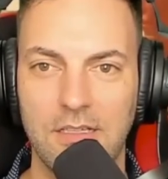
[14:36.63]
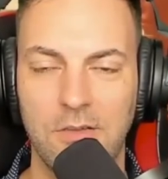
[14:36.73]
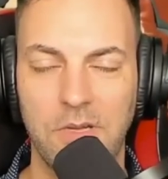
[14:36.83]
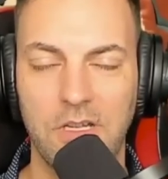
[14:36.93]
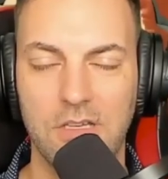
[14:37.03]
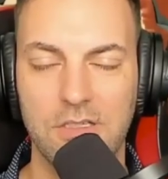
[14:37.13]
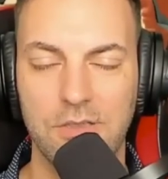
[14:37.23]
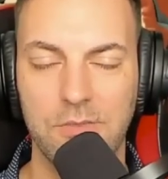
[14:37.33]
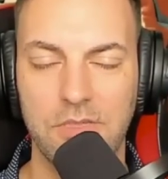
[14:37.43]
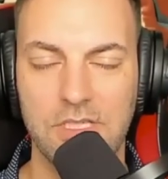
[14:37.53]
Oh my gosh, do
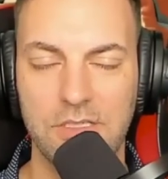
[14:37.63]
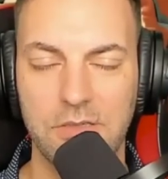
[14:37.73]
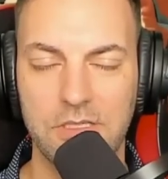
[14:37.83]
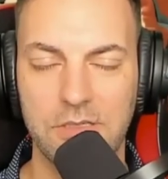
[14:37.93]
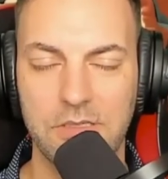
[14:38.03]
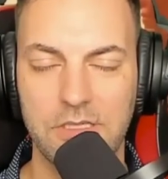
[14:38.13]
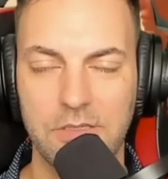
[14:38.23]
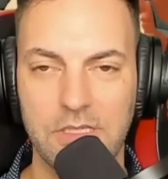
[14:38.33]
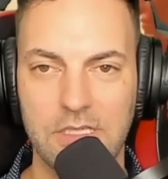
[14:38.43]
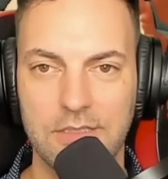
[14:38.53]
it, please, do it, do it, do
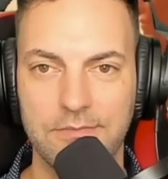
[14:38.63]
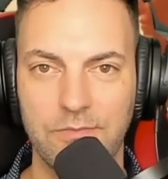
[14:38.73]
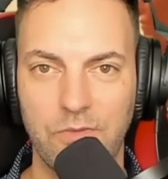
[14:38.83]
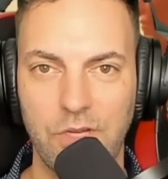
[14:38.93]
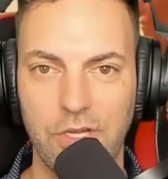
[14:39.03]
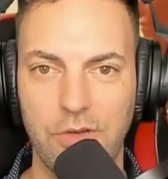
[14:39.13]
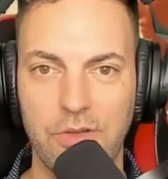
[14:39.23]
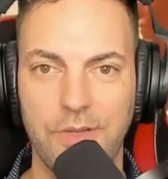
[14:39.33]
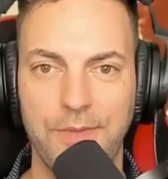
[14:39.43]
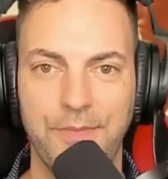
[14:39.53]
it. Rude.